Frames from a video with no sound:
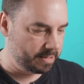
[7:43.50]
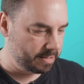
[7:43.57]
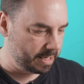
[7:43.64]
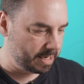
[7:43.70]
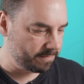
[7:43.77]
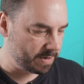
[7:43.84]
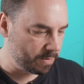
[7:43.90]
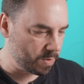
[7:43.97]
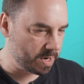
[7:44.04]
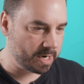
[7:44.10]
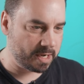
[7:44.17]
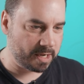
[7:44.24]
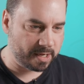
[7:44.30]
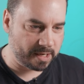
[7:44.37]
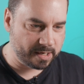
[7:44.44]
And if I
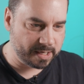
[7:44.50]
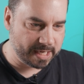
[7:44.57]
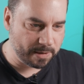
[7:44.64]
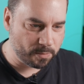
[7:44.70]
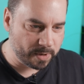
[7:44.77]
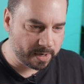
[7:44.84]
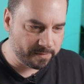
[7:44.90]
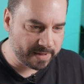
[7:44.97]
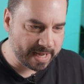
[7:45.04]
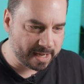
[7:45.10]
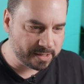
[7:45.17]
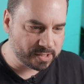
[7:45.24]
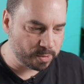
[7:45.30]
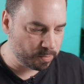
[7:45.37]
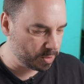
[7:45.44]
wanna get rid of
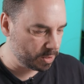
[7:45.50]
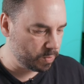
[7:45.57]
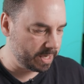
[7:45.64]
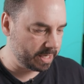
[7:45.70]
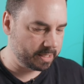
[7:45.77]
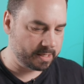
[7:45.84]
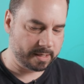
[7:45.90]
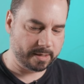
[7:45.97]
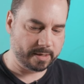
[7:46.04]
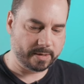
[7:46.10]
that super quick,